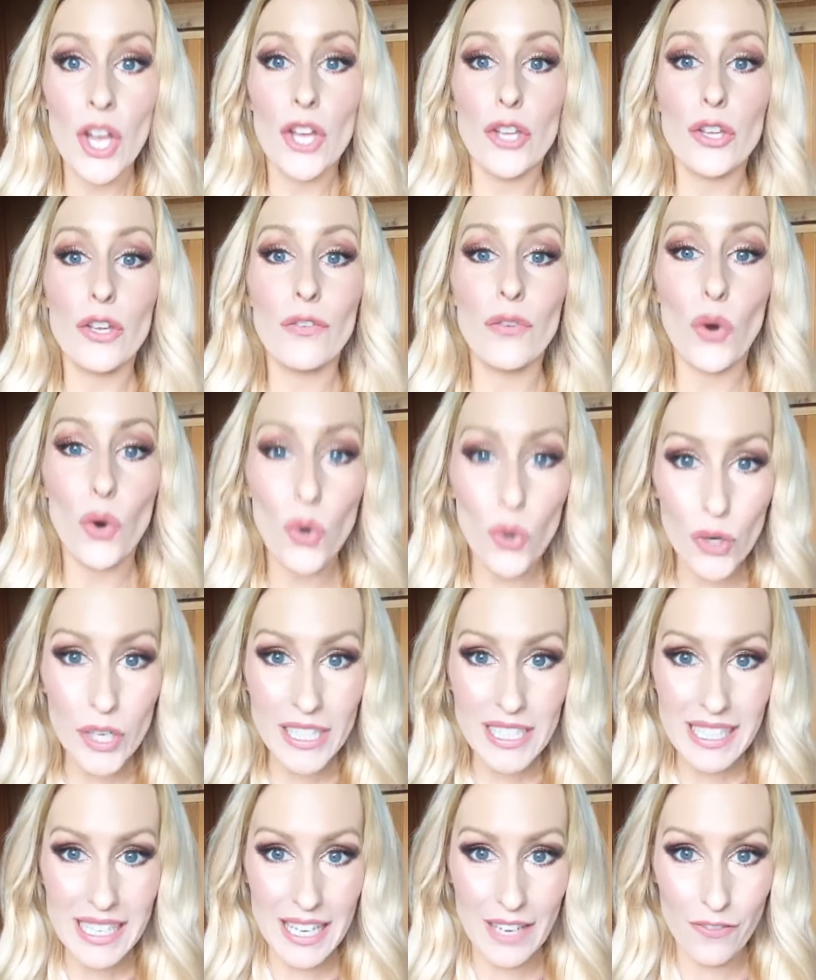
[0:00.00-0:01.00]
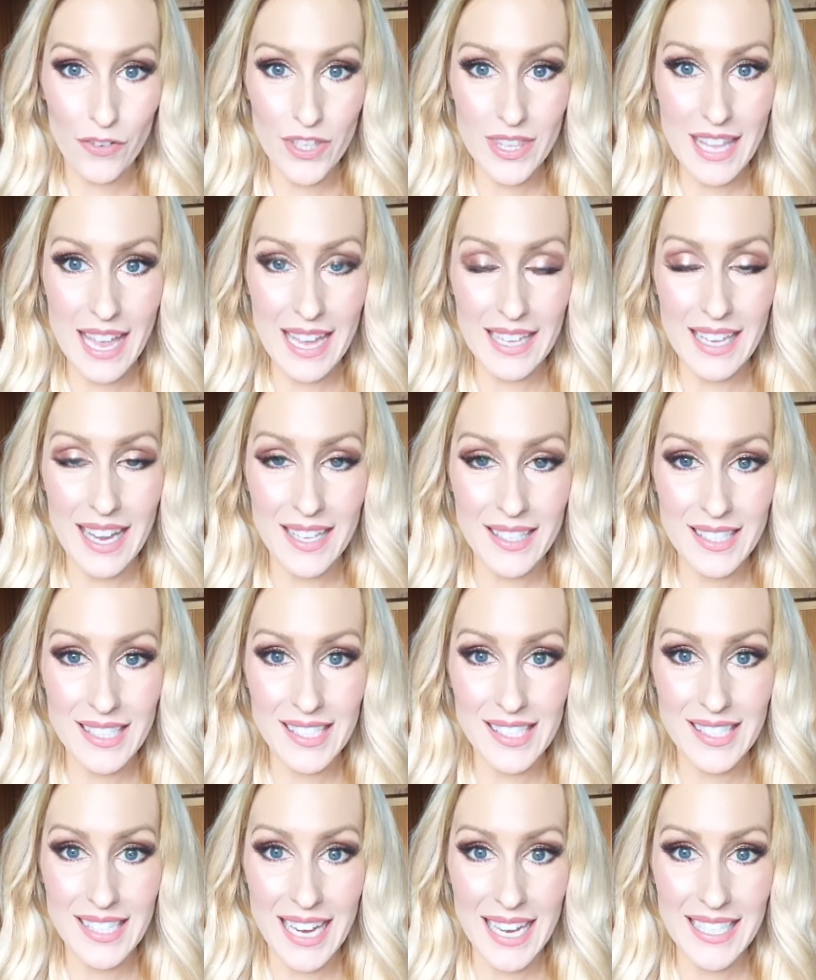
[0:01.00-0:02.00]
you've already given that
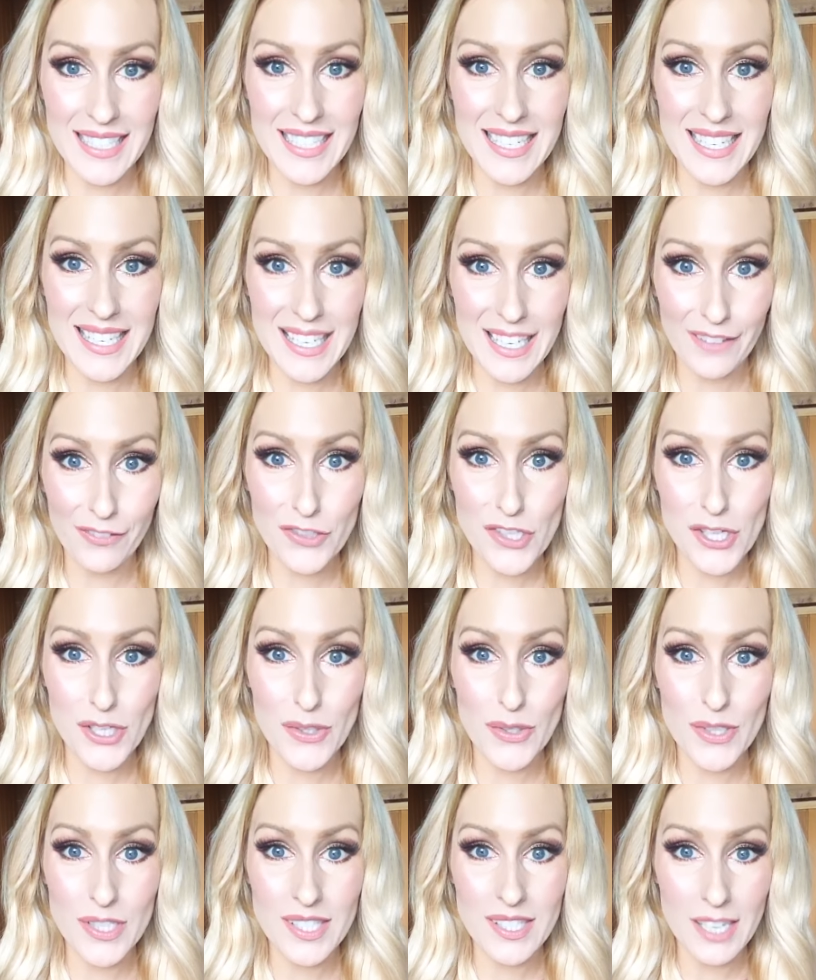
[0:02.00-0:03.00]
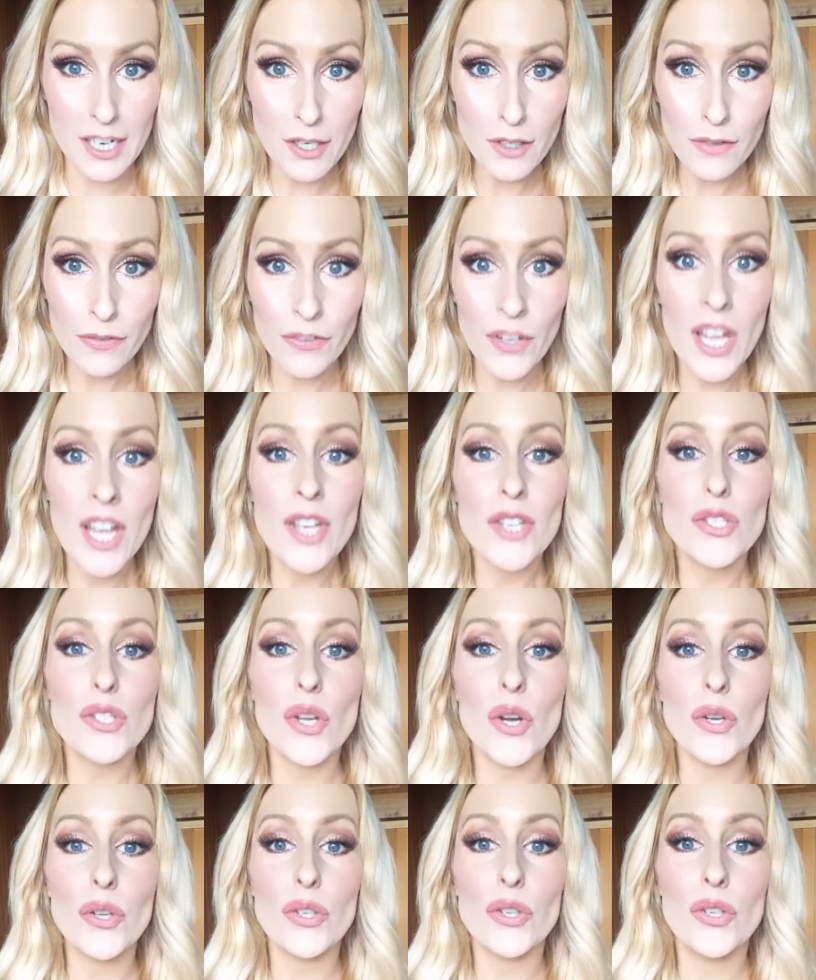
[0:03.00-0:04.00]
understanding gift to yourself
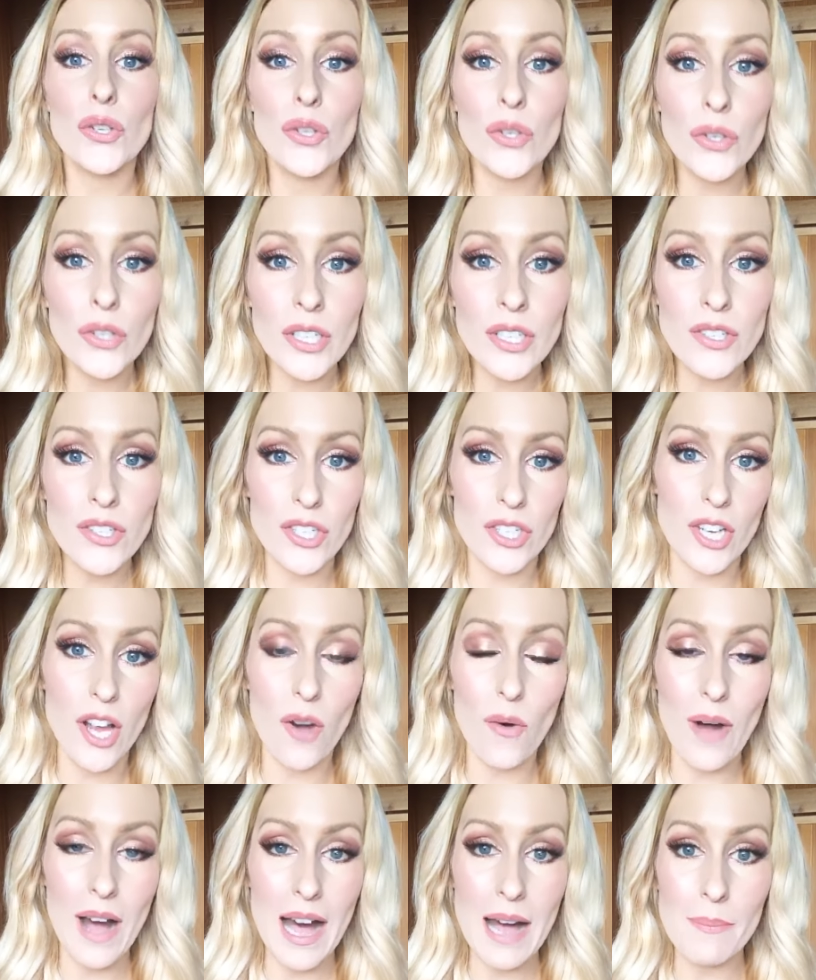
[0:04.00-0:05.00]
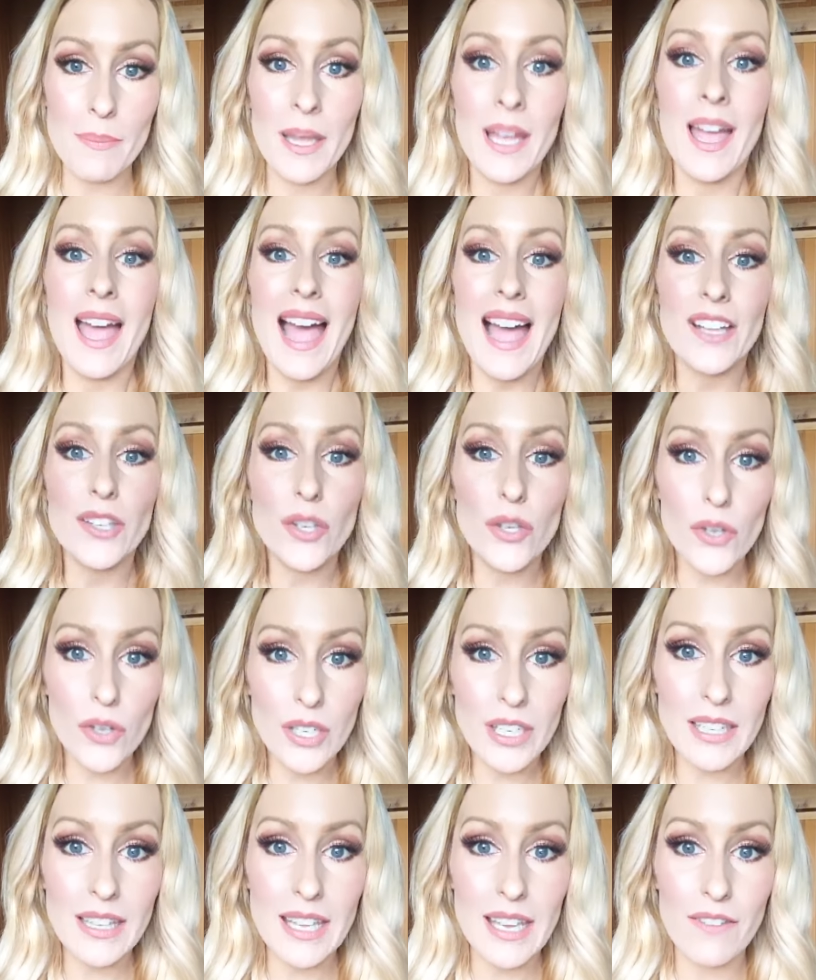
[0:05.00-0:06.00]
so you can show up and you
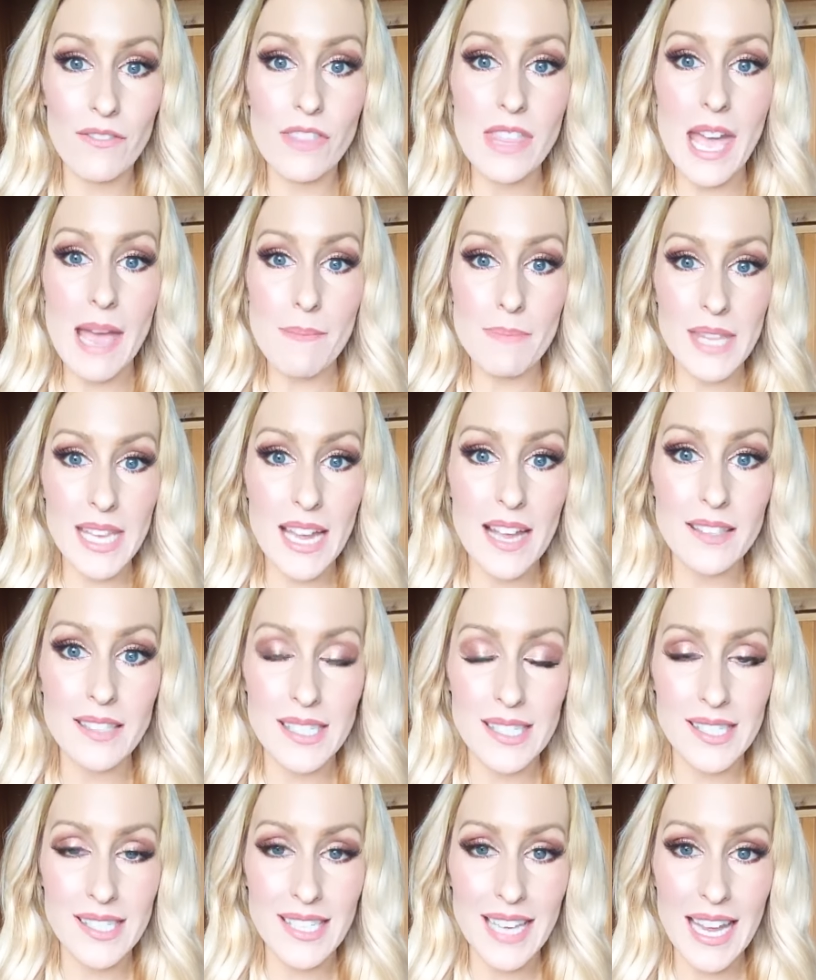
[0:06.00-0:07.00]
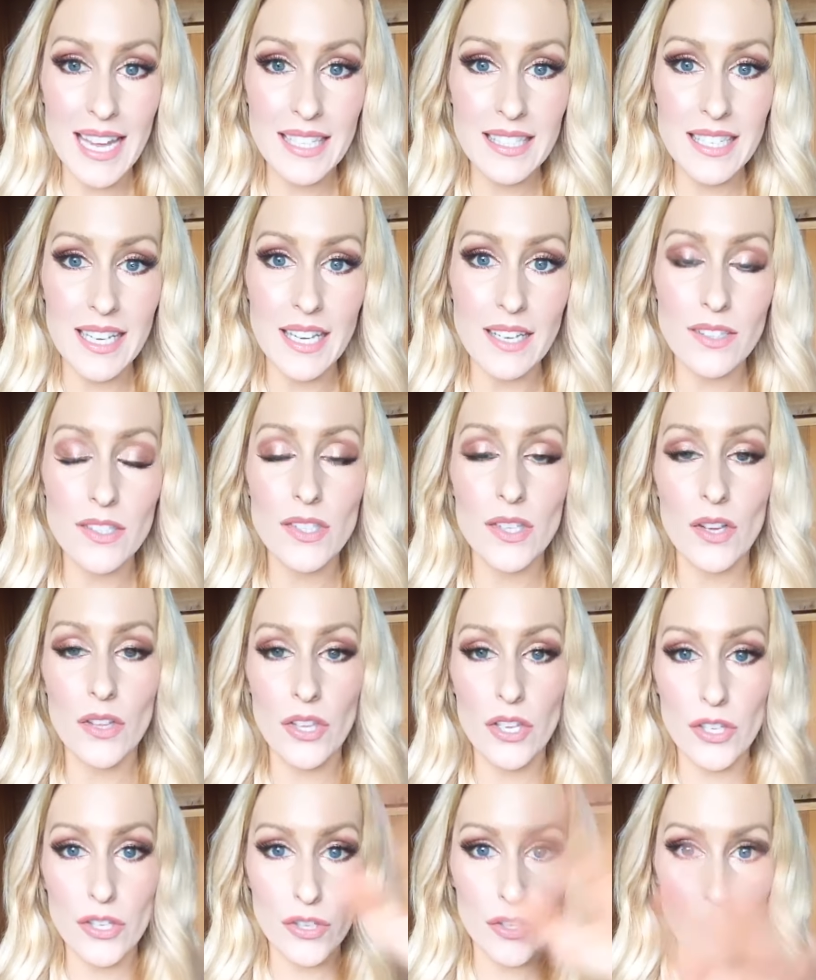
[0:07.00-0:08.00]
can give them the understanding so
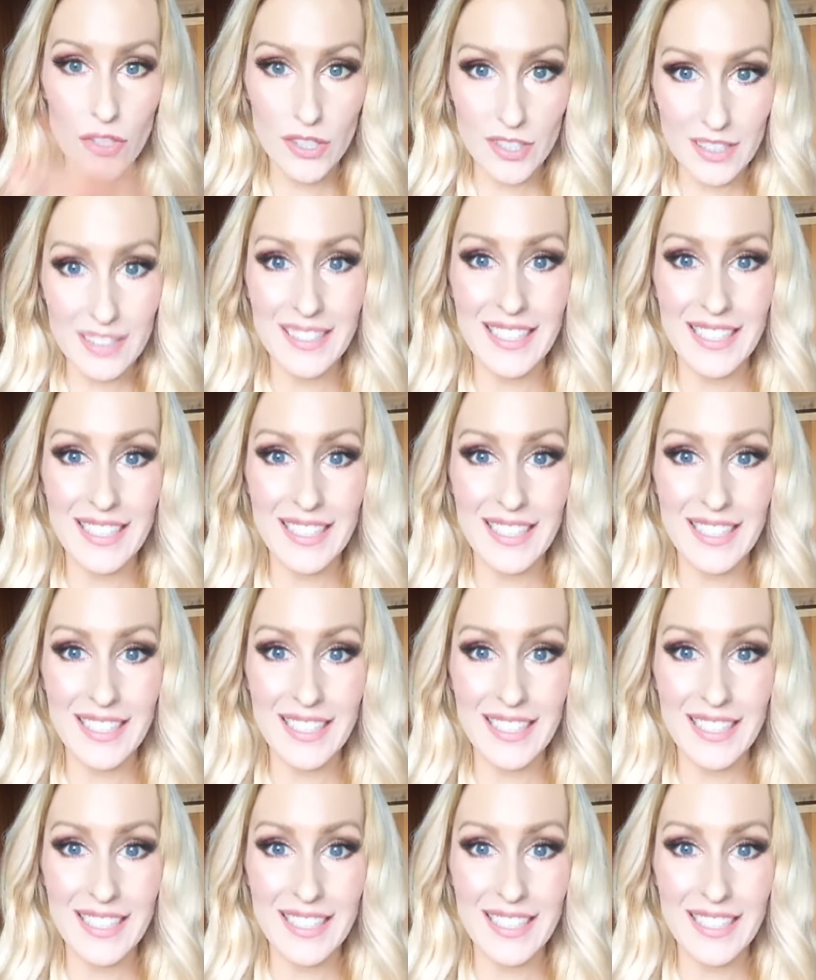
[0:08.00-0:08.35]
that you